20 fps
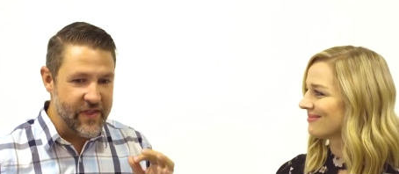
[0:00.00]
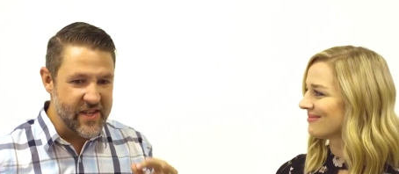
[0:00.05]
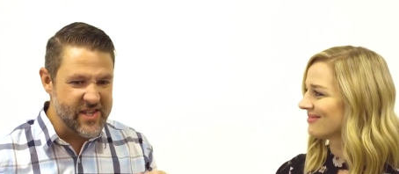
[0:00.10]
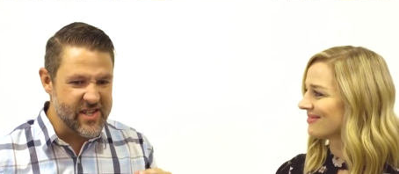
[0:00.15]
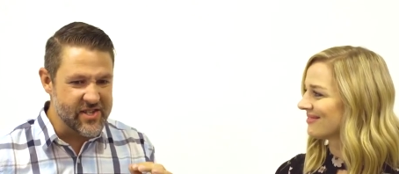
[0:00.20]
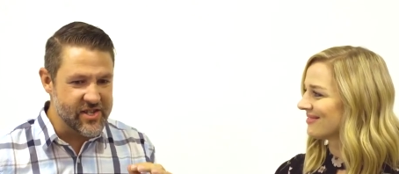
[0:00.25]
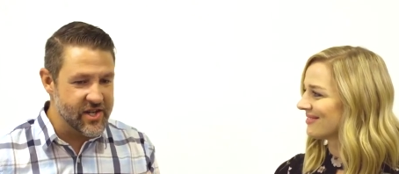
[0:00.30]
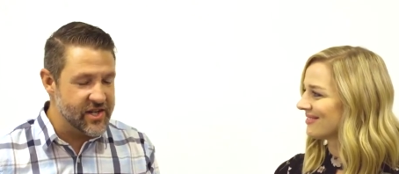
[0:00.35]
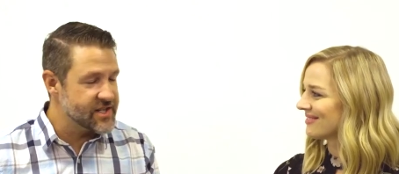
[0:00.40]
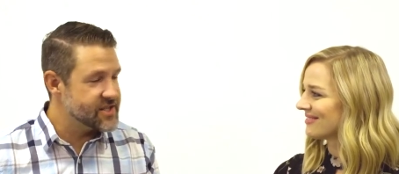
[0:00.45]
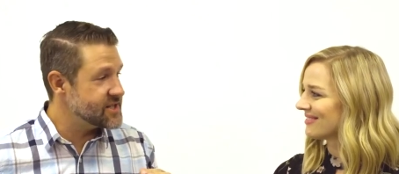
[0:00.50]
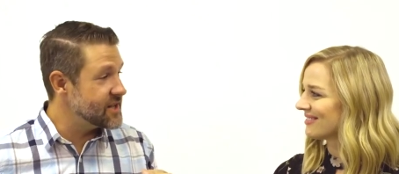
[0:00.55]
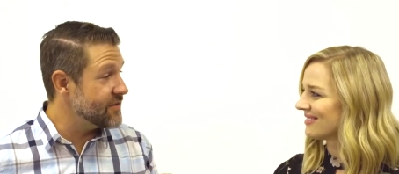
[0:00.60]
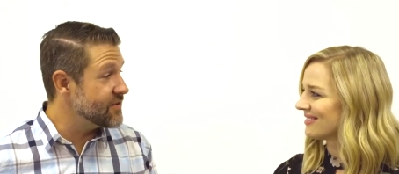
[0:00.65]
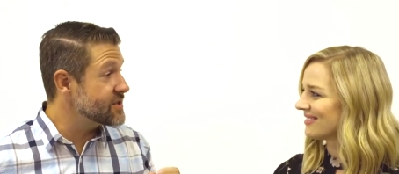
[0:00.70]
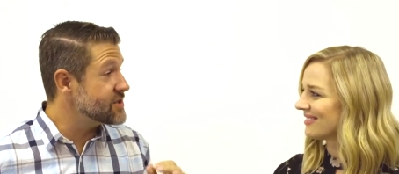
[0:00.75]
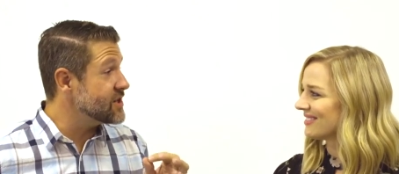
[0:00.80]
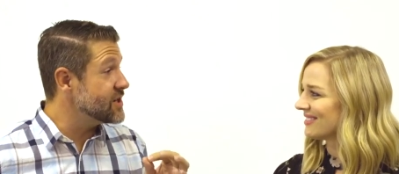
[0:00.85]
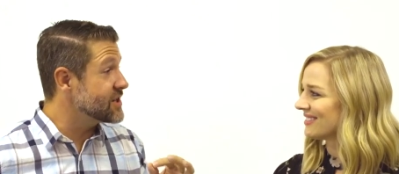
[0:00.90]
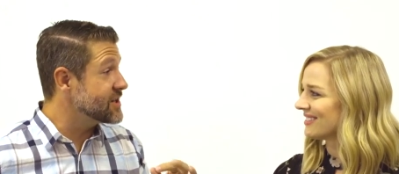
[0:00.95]
Speaker 1: This is going to
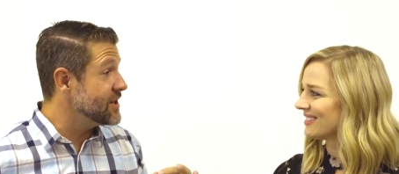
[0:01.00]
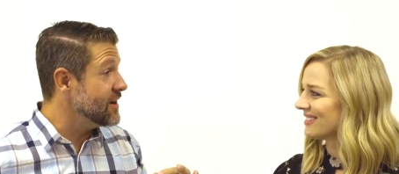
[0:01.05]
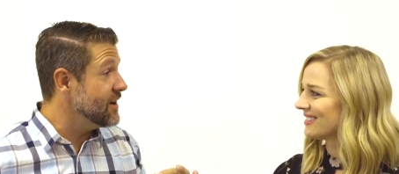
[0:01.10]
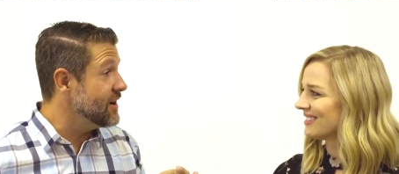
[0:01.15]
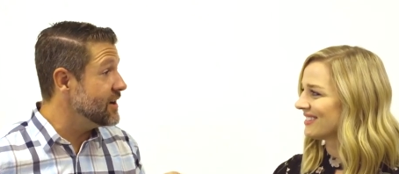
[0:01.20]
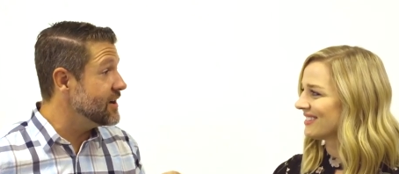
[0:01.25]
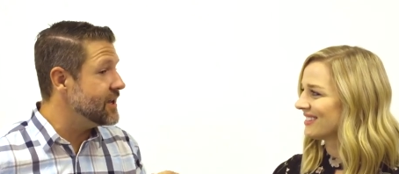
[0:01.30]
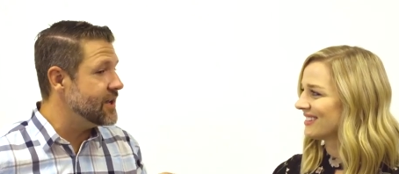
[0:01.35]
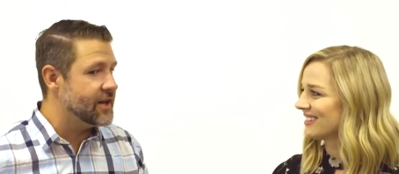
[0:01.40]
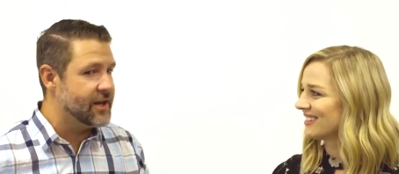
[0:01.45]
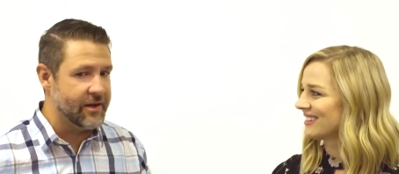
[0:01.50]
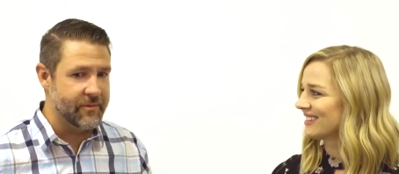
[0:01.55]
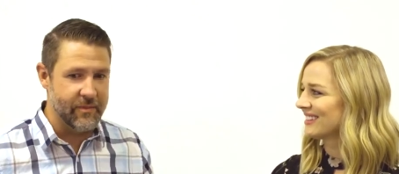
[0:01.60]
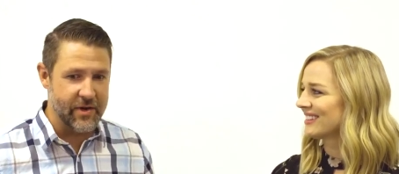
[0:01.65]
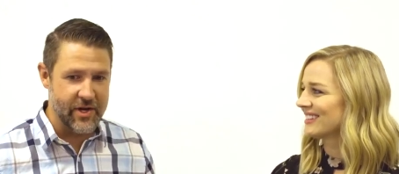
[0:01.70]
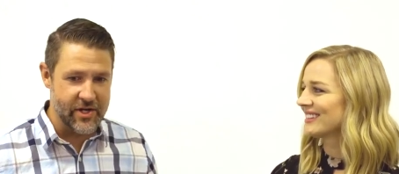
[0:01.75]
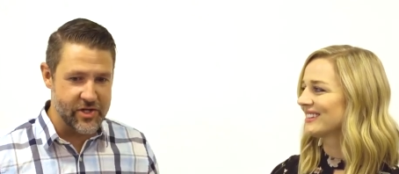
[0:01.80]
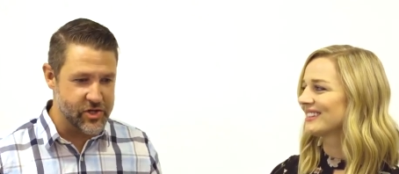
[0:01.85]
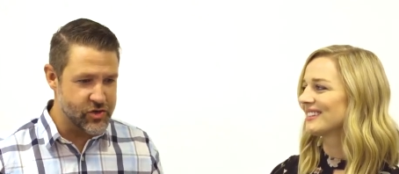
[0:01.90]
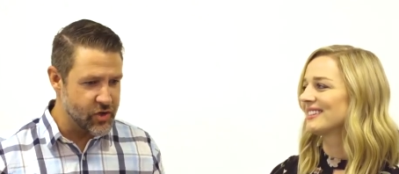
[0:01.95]
save us a ton in
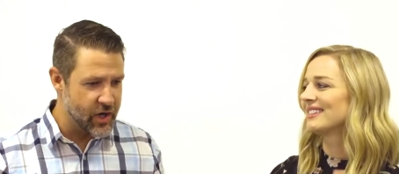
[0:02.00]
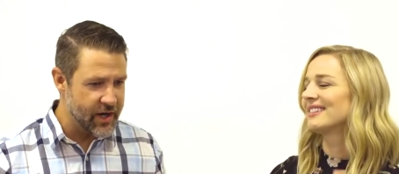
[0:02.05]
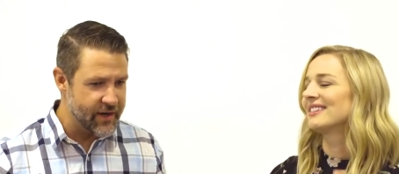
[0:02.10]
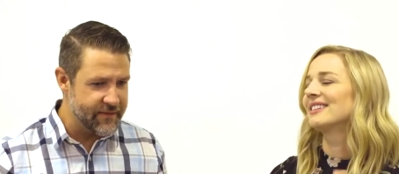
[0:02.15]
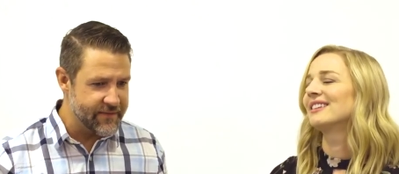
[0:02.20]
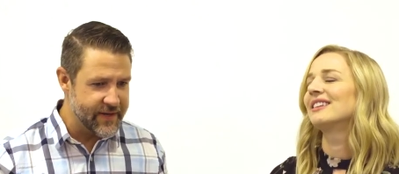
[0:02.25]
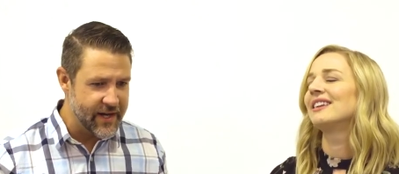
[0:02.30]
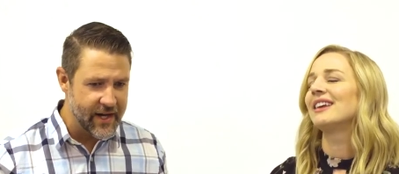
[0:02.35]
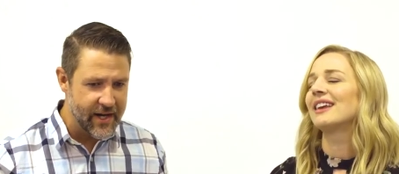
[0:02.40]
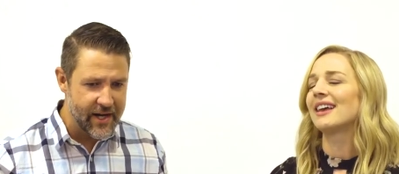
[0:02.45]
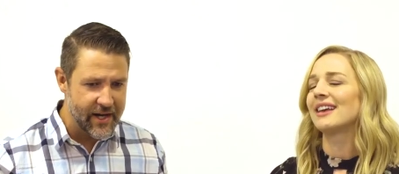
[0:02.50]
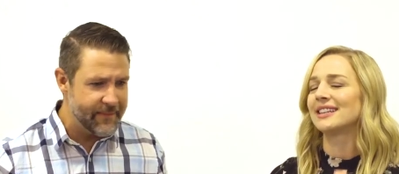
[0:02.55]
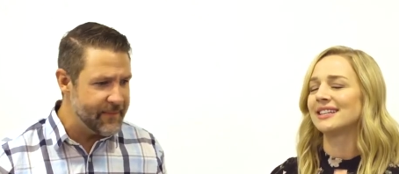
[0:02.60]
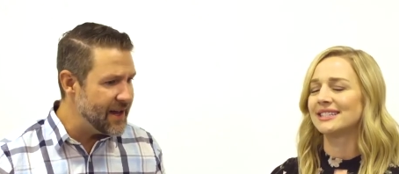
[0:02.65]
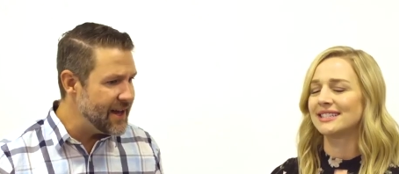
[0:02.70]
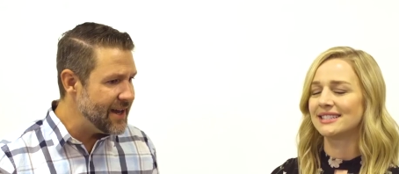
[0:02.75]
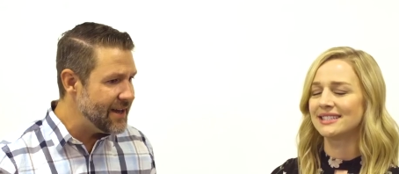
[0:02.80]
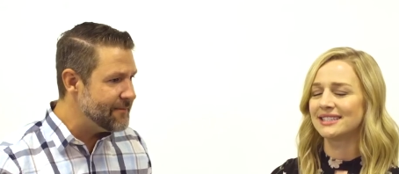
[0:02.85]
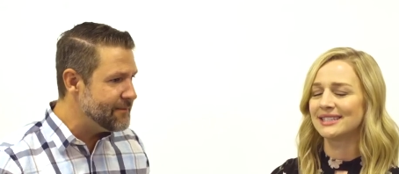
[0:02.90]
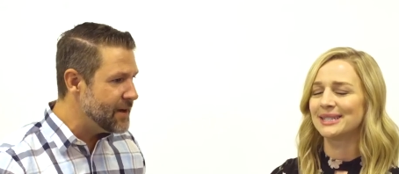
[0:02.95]
administrative
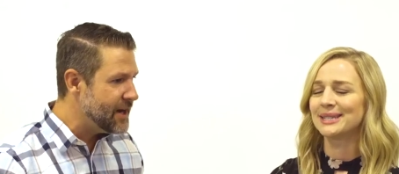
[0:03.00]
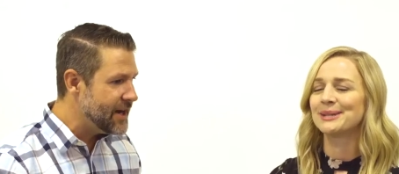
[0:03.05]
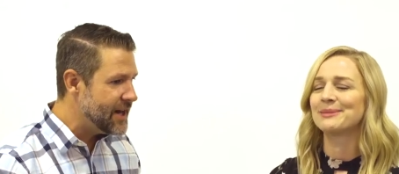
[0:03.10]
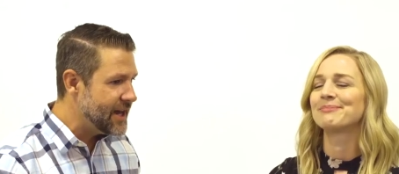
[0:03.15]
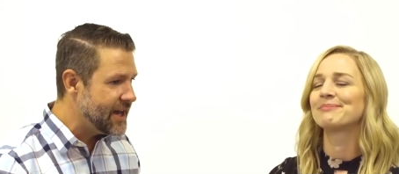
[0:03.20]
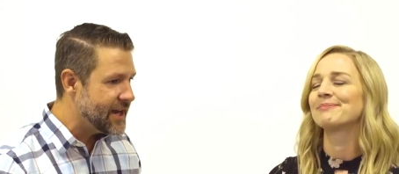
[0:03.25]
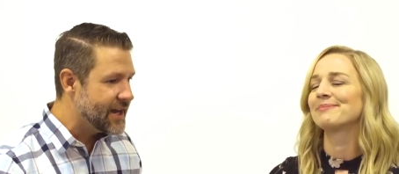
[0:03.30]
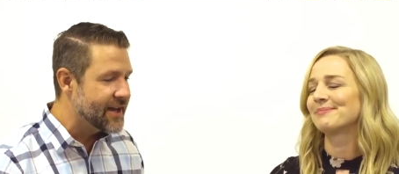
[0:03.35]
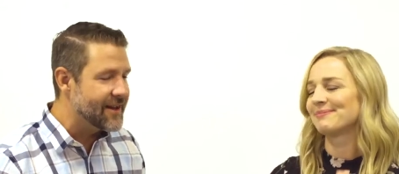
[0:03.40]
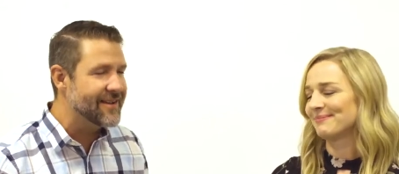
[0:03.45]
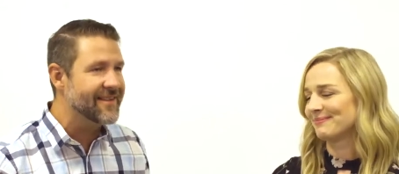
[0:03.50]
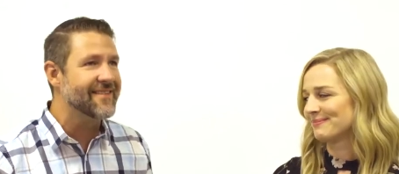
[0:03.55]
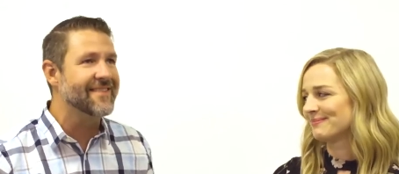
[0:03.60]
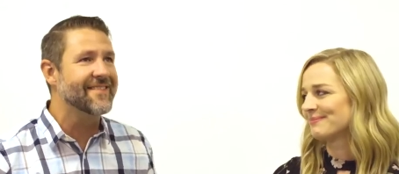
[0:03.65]
time and money.